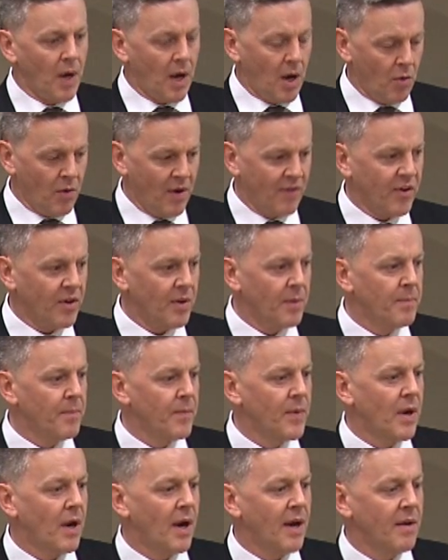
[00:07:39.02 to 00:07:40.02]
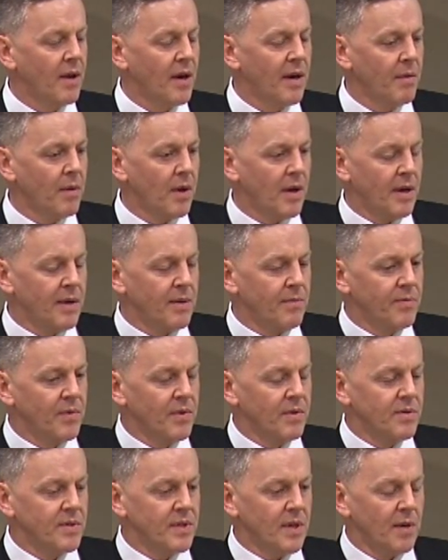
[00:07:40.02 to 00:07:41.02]
However,
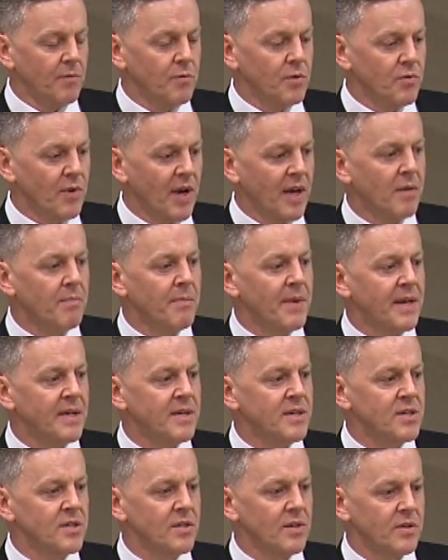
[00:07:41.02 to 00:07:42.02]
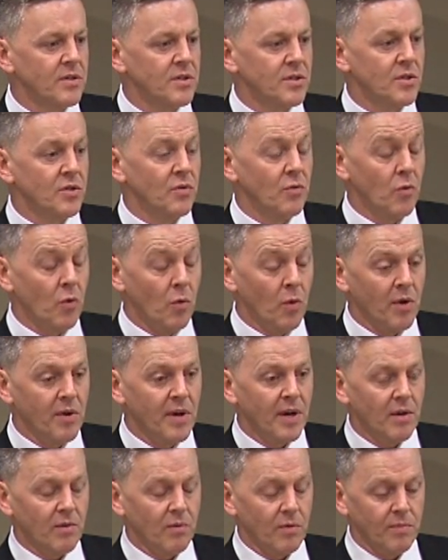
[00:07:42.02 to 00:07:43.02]
I would recommend to
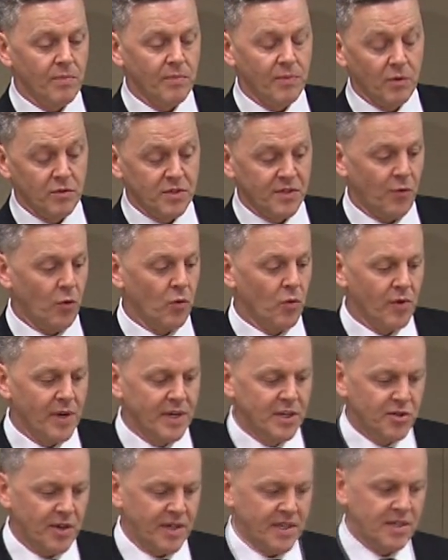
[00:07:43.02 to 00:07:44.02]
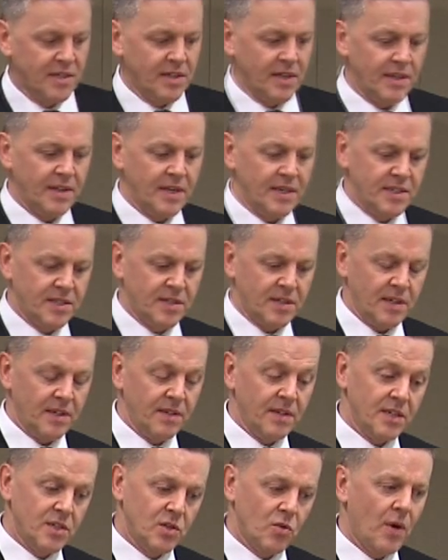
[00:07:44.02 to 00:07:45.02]
you, those of you who are interested in
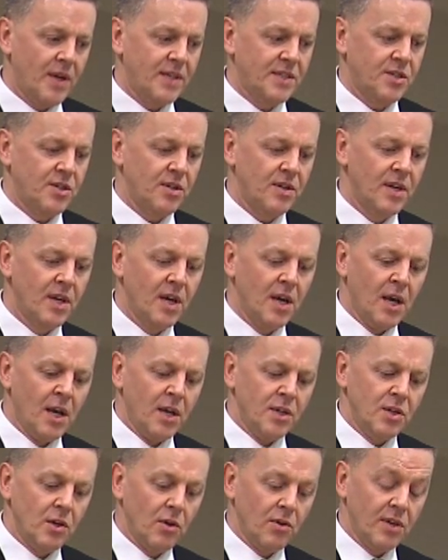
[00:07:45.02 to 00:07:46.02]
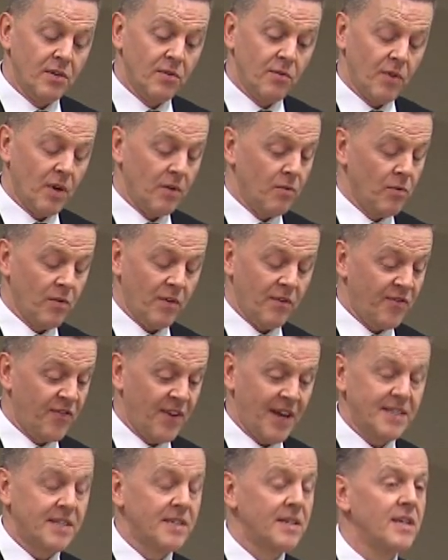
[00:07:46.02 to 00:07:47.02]
this question, to look at a
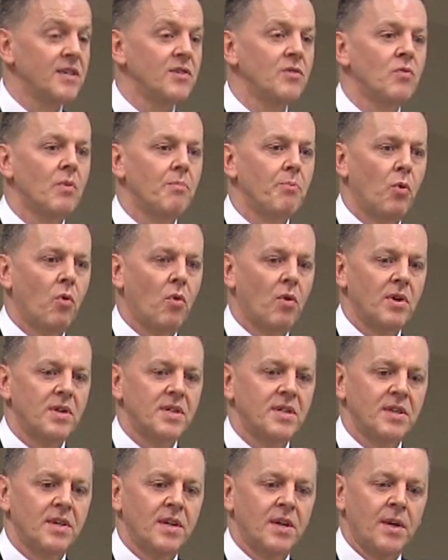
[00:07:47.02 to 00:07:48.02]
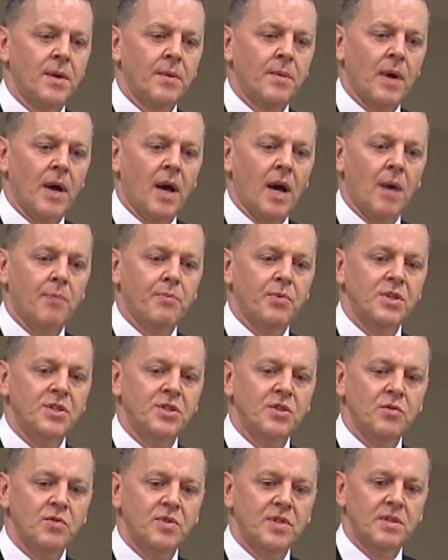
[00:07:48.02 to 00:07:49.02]
fascinating report
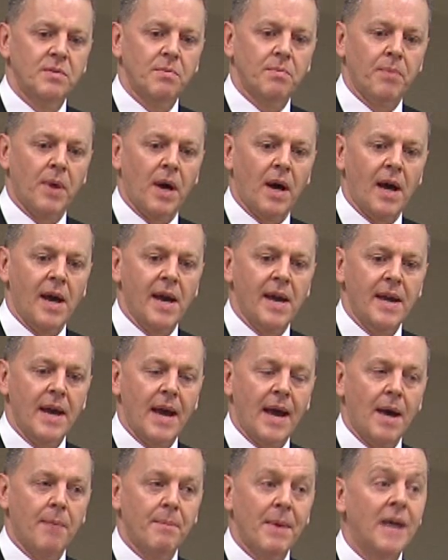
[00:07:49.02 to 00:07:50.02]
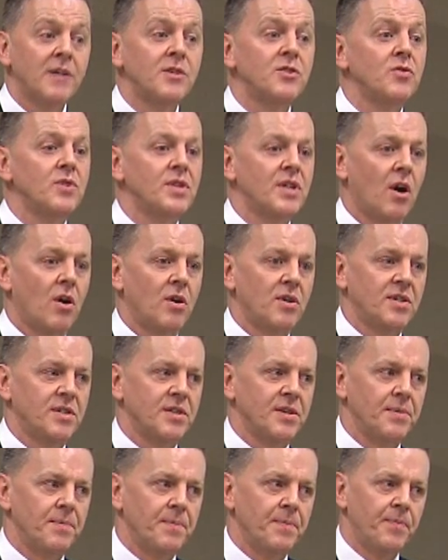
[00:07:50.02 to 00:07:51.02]
produced by Andrew
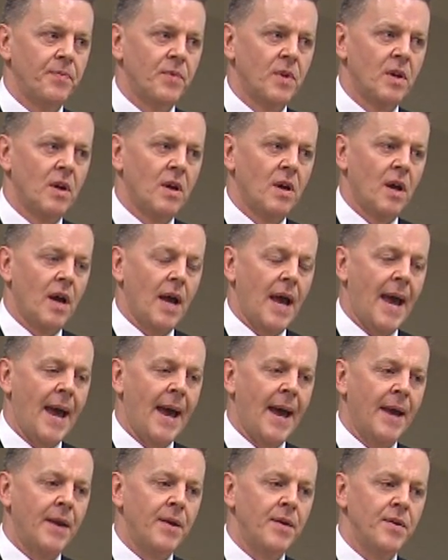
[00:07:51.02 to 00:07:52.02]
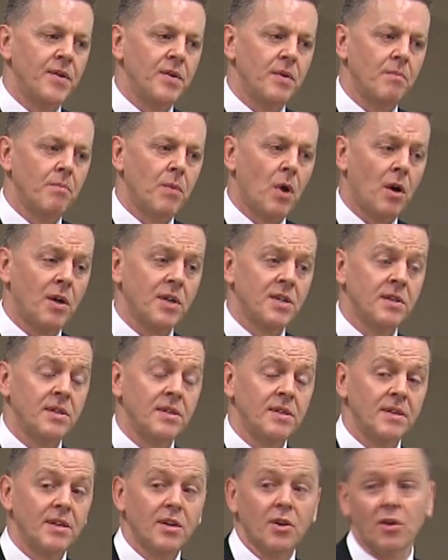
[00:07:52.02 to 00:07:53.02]
Darnton and
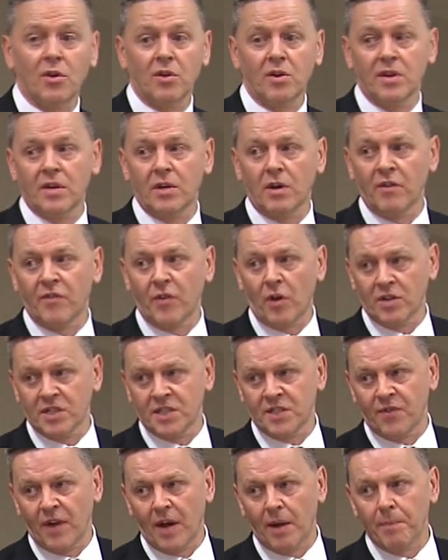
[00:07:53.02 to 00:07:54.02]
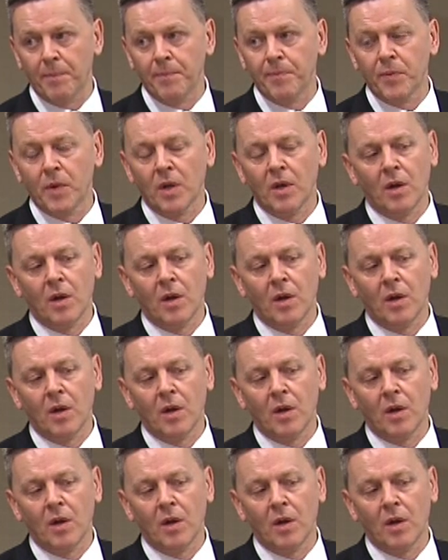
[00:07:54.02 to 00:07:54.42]
Martin Kirk of Oxfam,